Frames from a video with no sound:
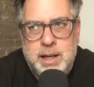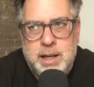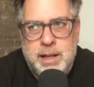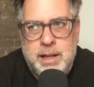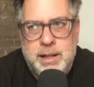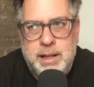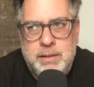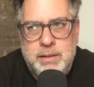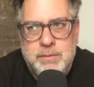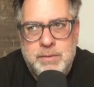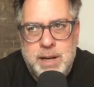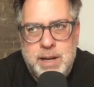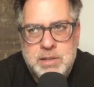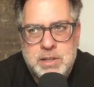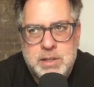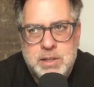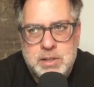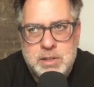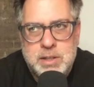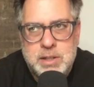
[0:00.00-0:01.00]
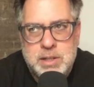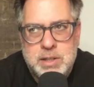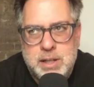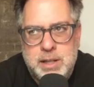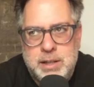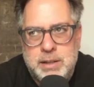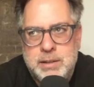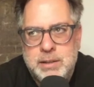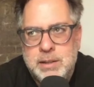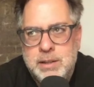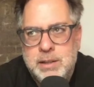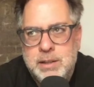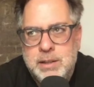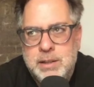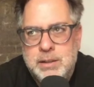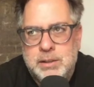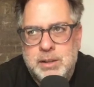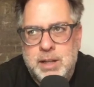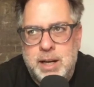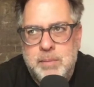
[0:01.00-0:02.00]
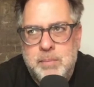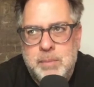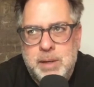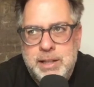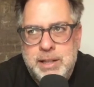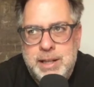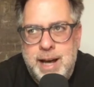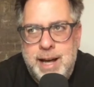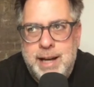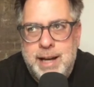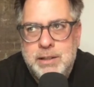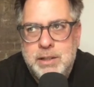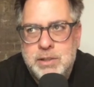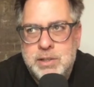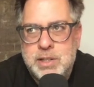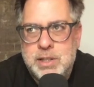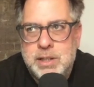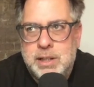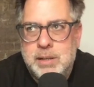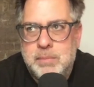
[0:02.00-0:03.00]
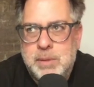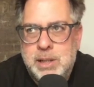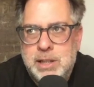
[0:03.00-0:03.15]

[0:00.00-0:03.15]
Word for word: Invest. This is a line my dad used to give me.